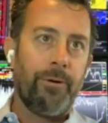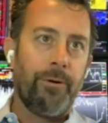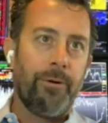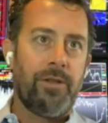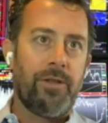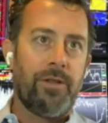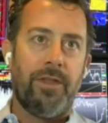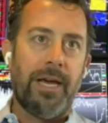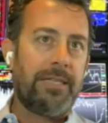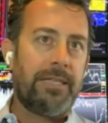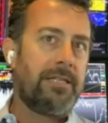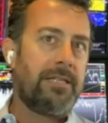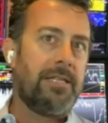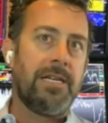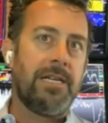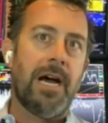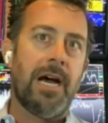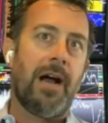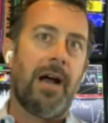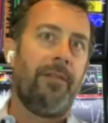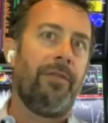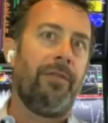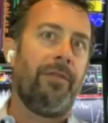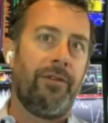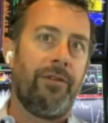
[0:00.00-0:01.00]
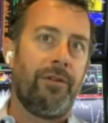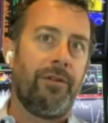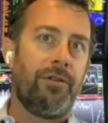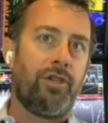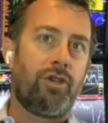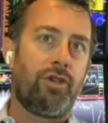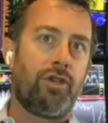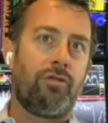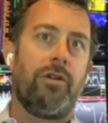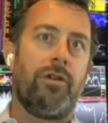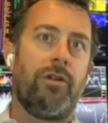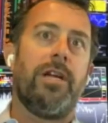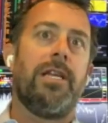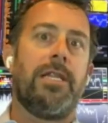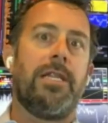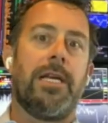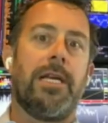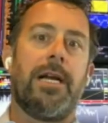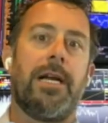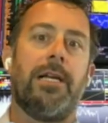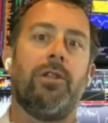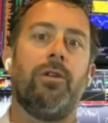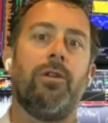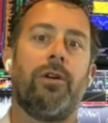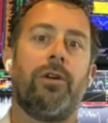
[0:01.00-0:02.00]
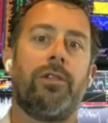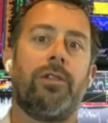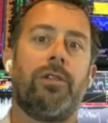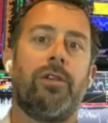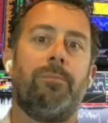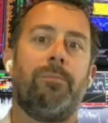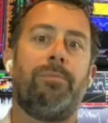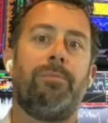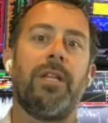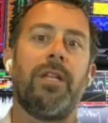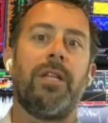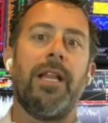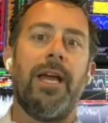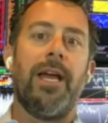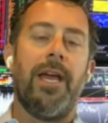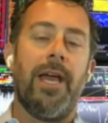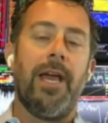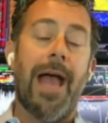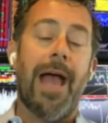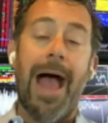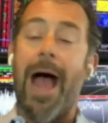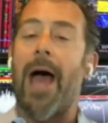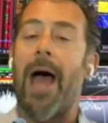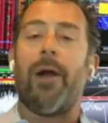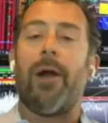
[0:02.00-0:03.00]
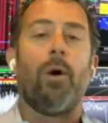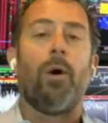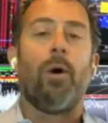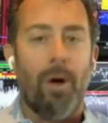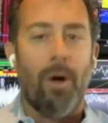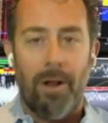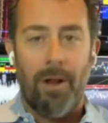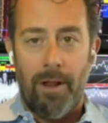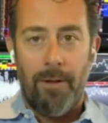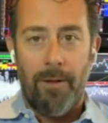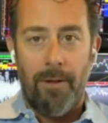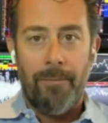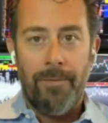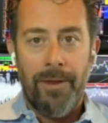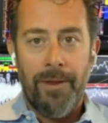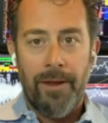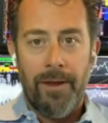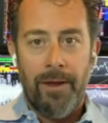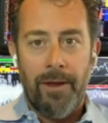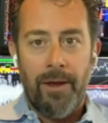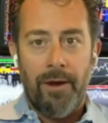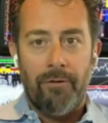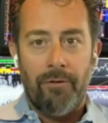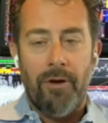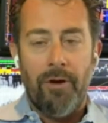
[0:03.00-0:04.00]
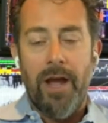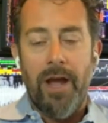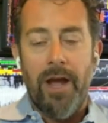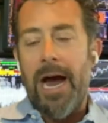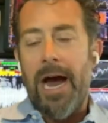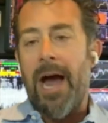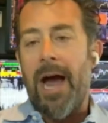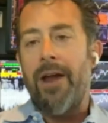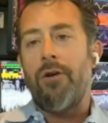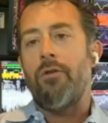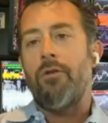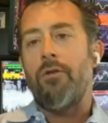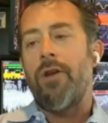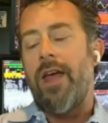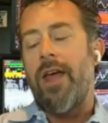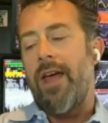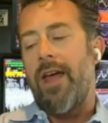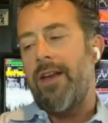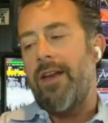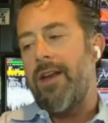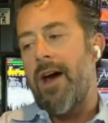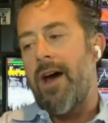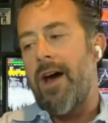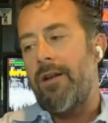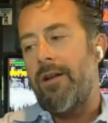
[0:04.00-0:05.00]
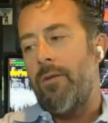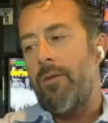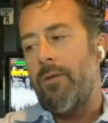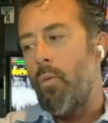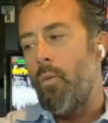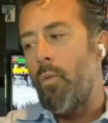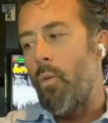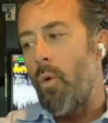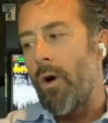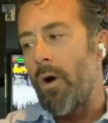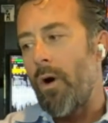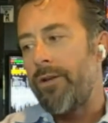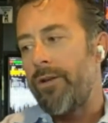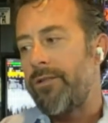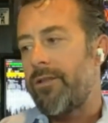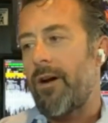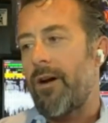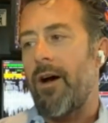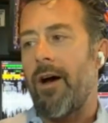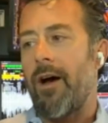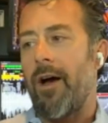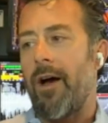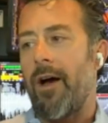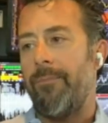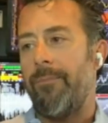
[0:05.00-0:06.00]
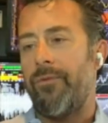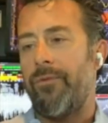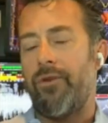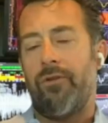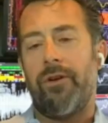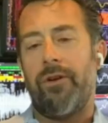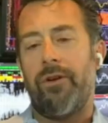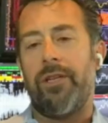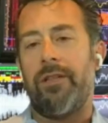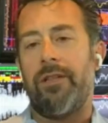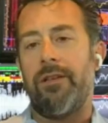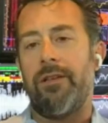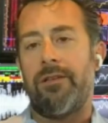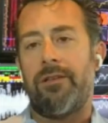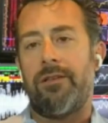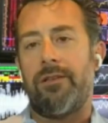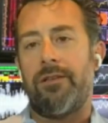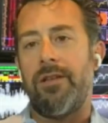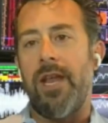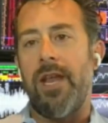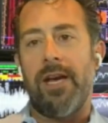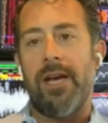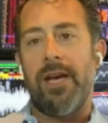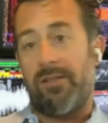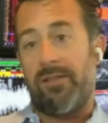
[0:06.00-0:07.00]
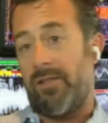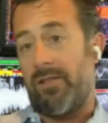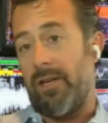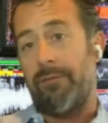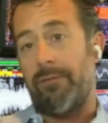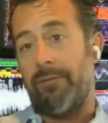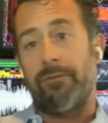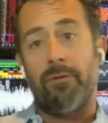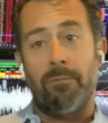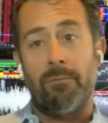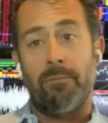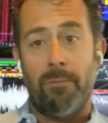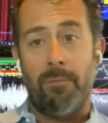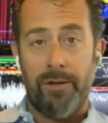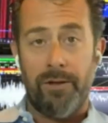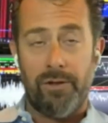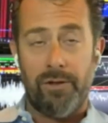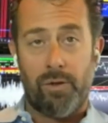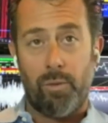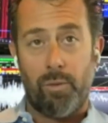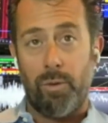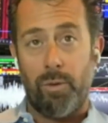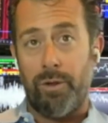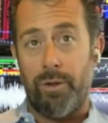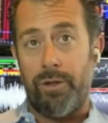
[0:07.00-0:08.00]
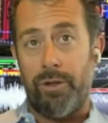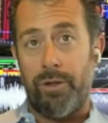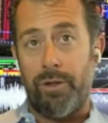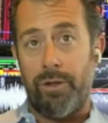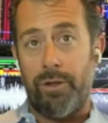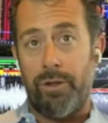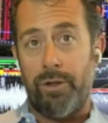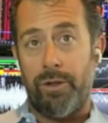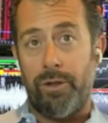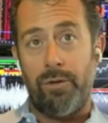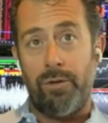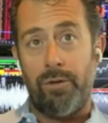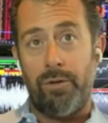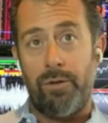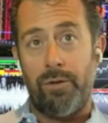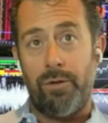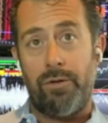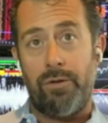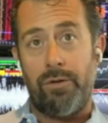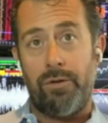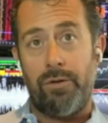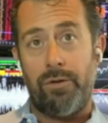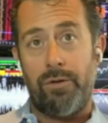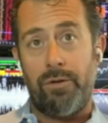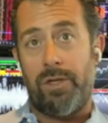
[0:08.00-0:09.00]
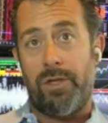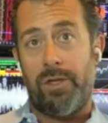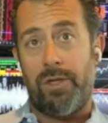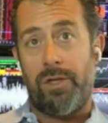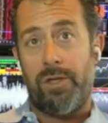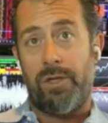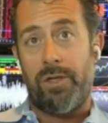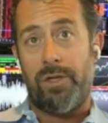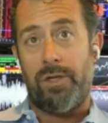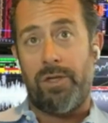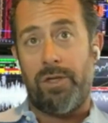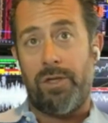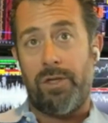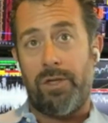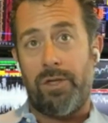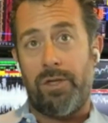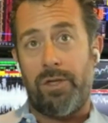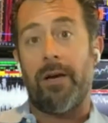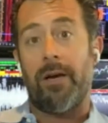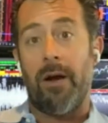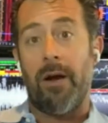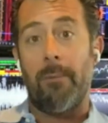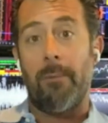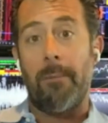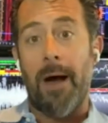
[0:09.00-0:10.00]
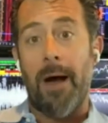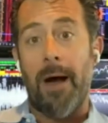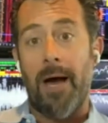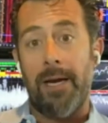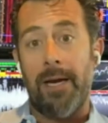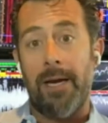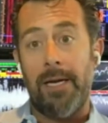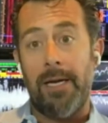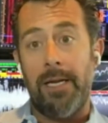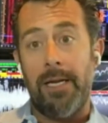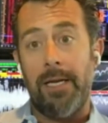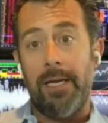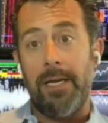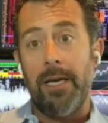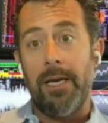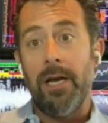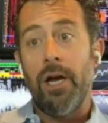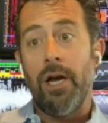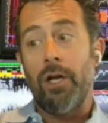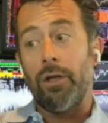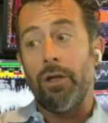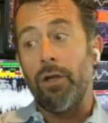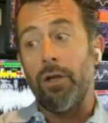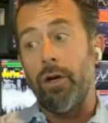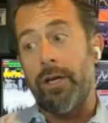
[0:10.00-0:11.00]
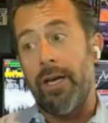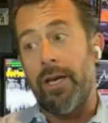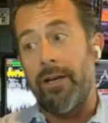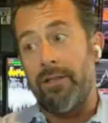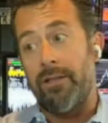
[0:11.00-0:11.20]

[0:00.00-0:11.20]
Those that's not the trade that I look to play at all right? I don't, not one time during this next several months will you see me try to pick a top in a